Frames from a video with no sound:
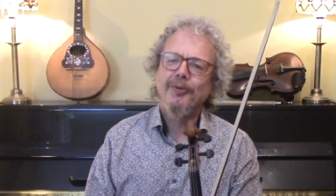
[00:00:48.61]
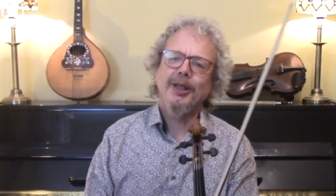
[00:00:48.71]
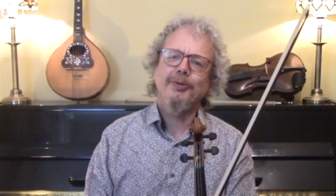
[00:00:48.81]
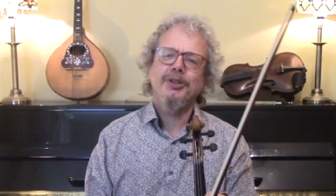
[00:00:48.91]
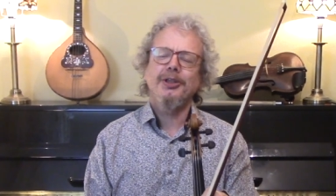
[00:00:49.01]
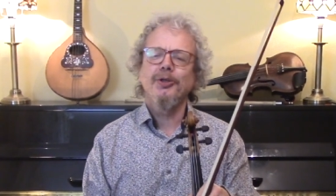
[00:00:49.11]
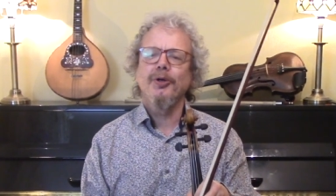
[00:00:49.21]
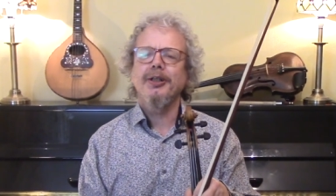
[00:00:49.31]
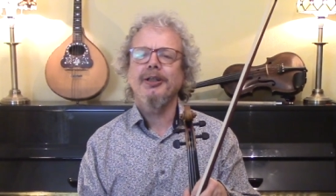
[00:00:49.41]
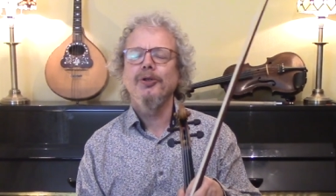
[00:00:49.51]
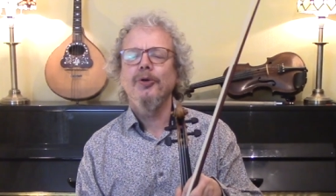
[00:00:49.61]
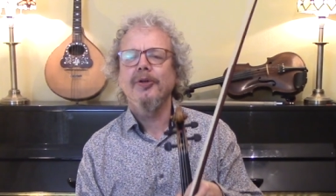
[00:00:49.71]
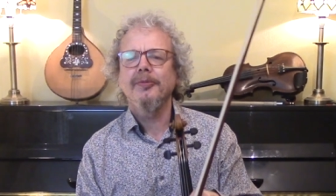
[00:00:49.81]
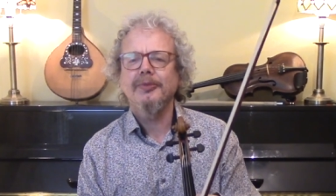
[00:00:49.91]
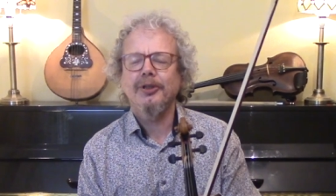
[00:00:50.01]
whether we should ignore, ignore
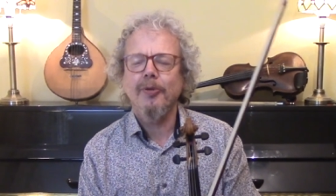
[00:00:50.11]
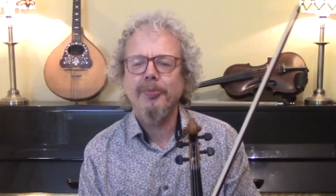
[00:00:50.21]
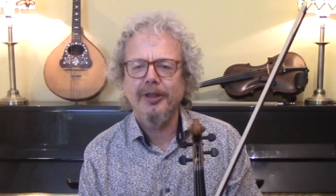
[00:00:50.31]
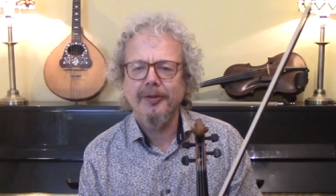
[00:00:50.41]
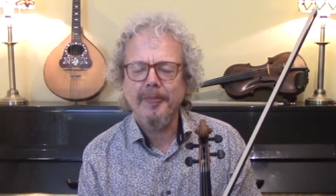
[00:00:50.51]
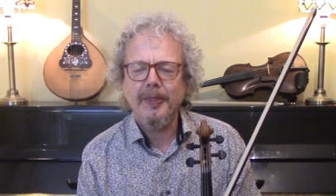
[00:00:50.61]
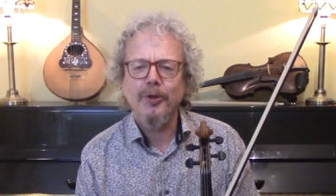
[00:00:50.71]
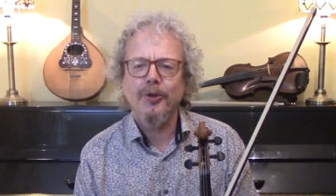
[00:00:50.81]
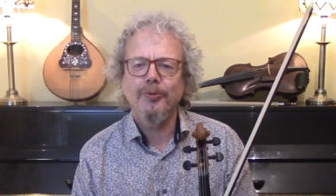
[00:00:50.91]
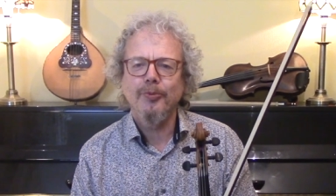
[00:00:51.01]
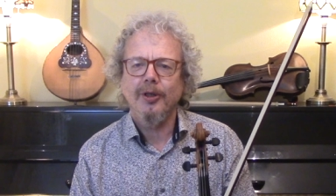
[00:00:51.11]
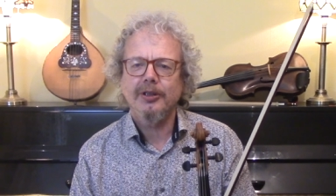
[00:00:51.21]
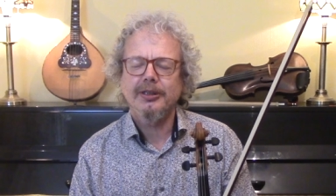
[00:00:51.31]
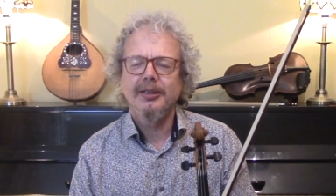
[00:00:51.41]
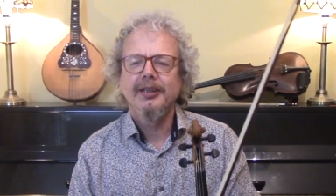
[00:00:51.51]
them, copy them, or
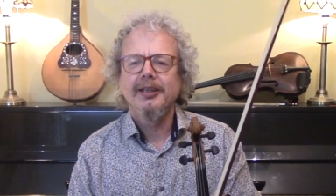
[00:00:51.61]
what.